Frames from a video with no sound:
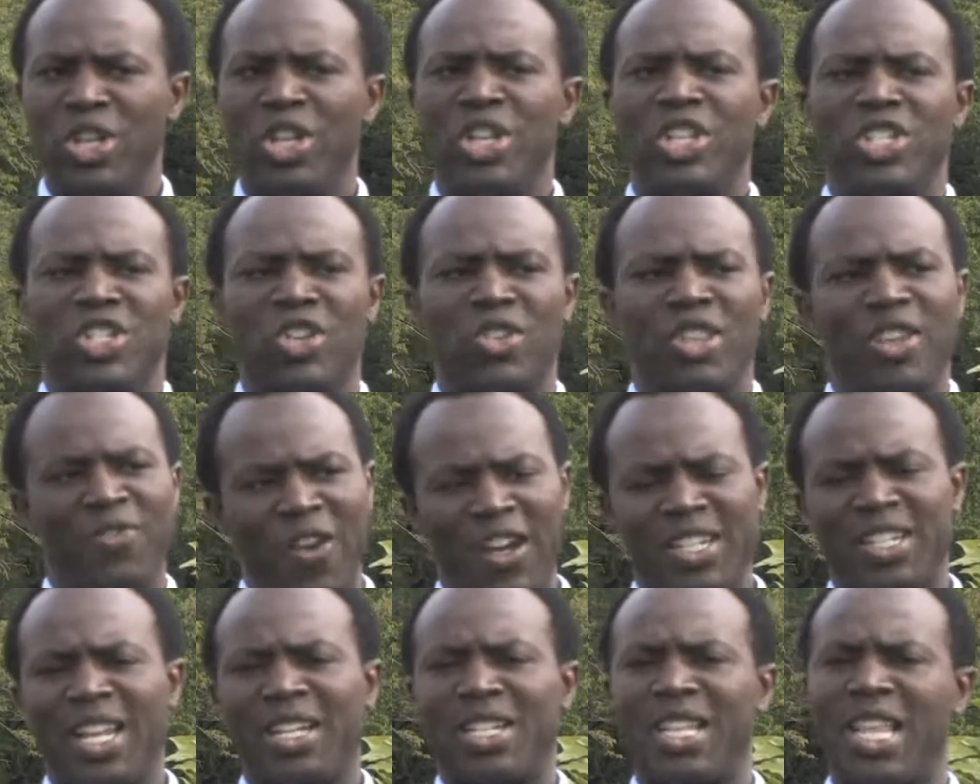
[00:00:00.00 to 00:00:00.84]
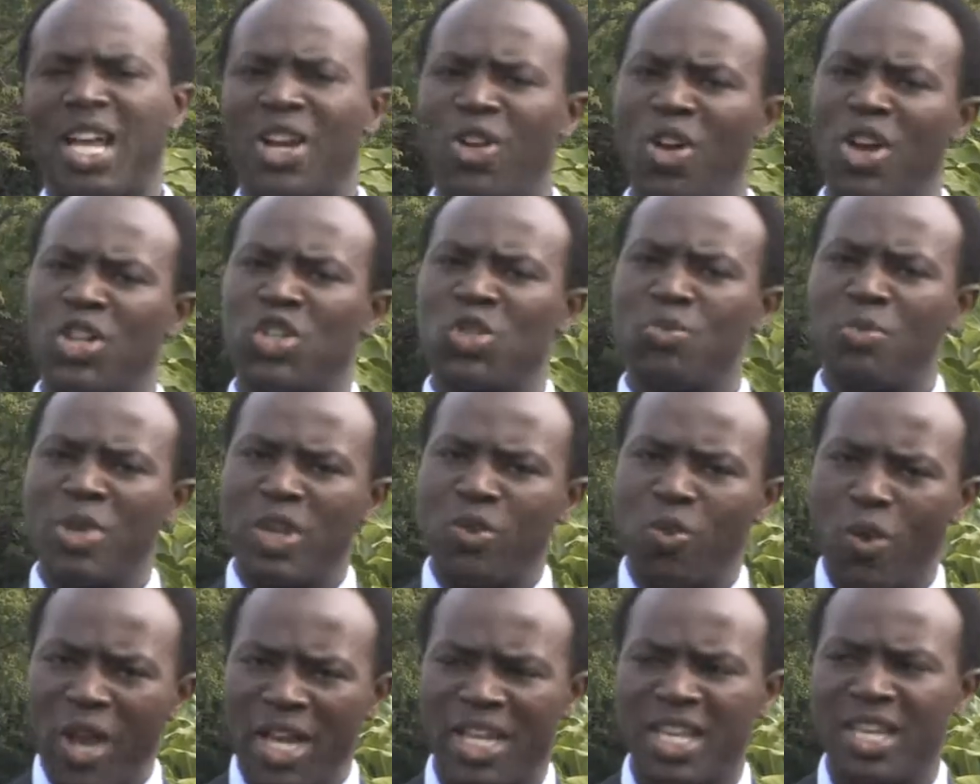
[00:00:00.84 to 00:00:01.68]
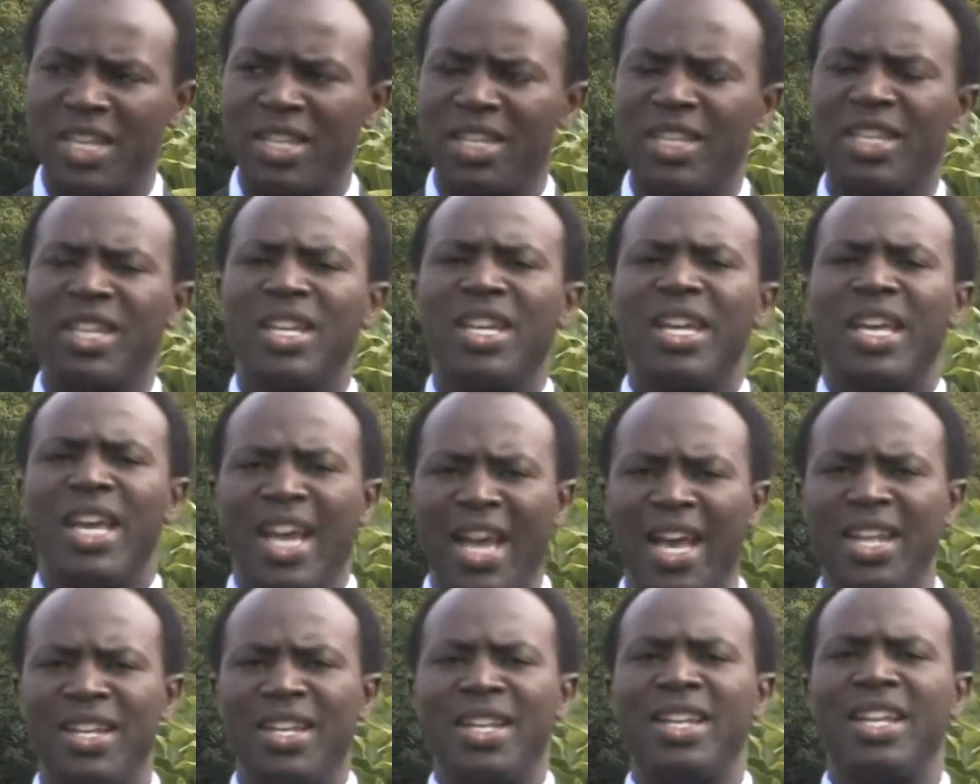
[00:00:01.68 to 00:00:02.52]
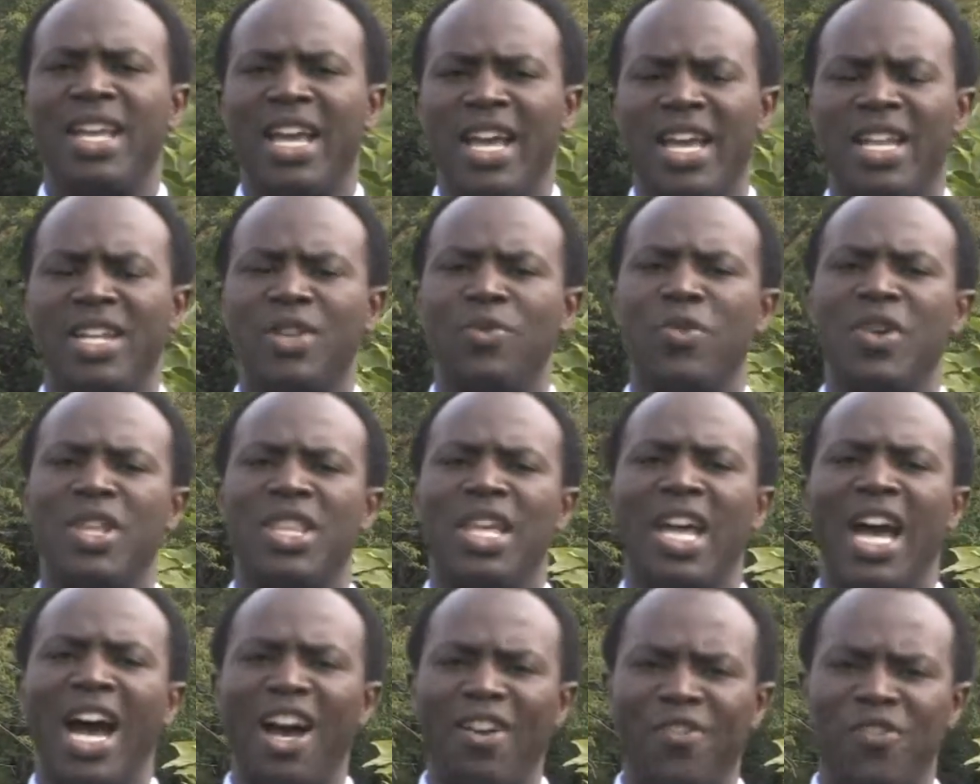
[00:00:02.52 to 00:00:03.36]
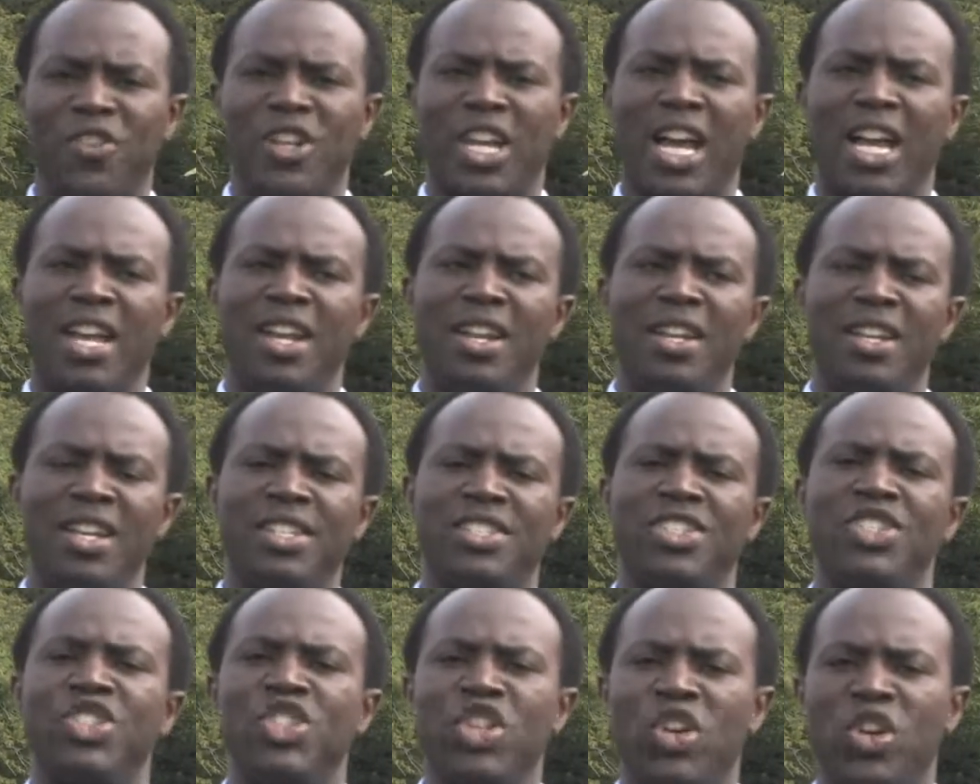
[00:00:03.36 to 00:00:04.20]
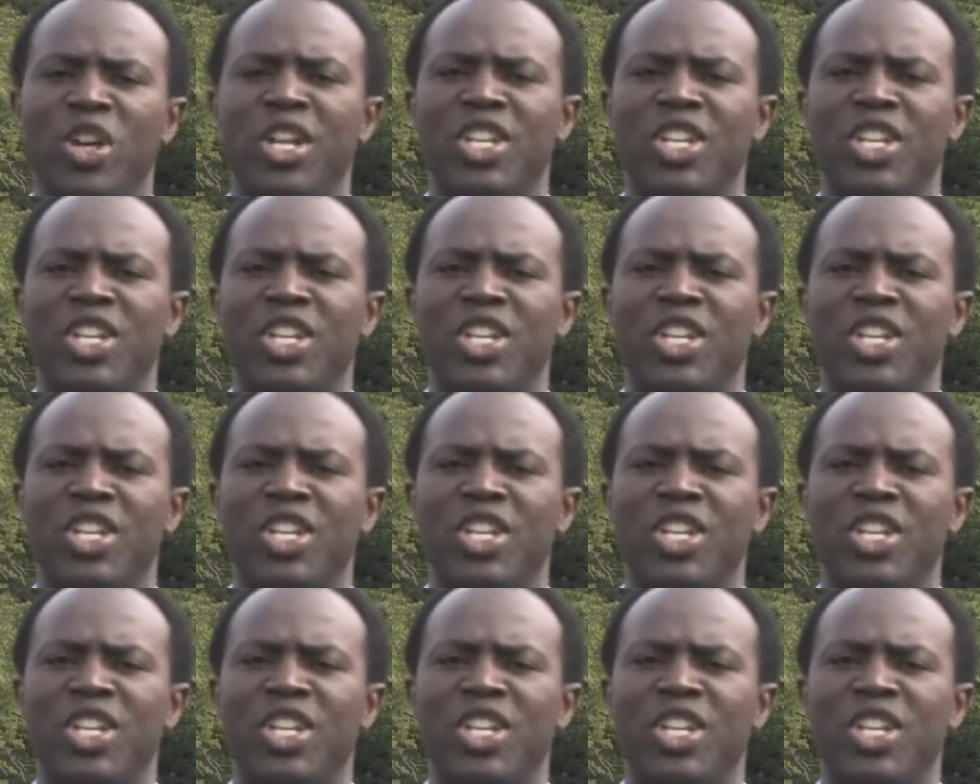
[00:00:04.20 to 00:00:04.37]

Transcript: So the fact that they are going to be working hand in hand with Africa in this joint